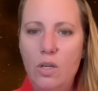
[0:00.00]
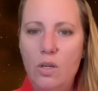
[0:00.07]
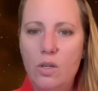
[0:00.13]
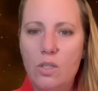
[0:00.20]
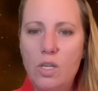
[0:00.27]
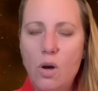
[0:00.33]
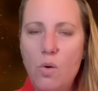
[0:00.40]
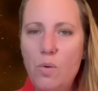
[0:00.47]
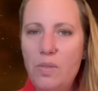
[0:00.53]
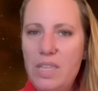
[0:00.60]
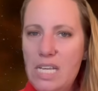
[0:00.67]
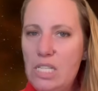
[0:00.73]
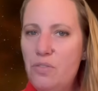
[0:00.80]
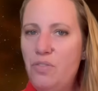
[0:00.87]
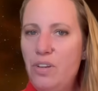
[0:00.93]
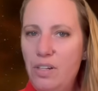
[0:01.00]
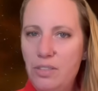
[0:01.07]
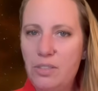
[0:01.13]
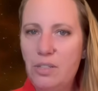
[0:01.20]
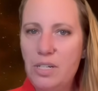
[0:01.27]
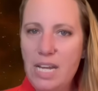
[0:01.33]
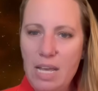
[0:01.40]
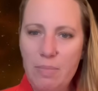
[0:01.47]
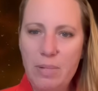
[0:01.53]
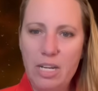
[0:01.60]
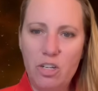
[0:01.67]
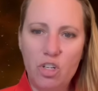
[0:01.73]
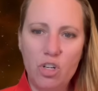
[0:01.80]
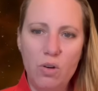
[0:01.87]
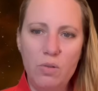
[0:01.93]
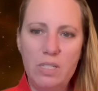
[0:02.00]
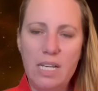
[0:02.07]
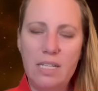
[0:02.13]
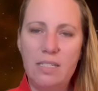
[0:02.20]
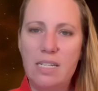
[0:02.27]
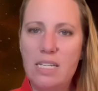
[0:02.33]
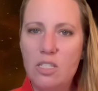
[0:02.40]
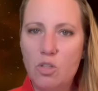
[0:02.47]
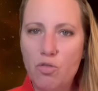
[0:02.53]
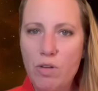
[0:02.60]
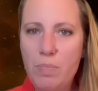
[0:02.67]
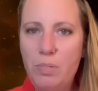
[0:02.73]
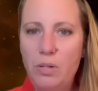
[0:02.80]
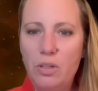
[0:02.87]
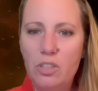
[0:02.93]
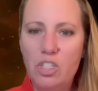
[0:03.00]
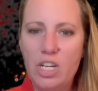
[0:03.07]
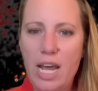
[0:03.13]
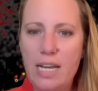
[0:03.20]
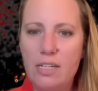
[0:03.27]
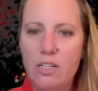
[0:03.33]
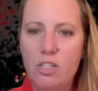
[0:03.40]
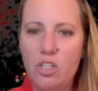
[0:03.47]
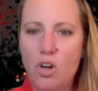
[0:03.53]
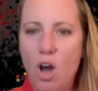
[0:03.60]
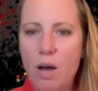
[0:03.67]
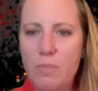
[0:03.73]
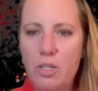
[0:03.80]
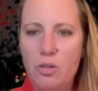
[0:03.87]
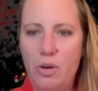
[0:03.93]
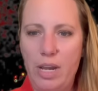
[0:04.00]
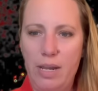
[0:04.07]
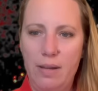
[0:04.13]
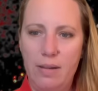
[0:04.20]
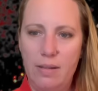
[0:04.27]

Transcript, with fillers: So this filtered image shows us this triple jet geometry.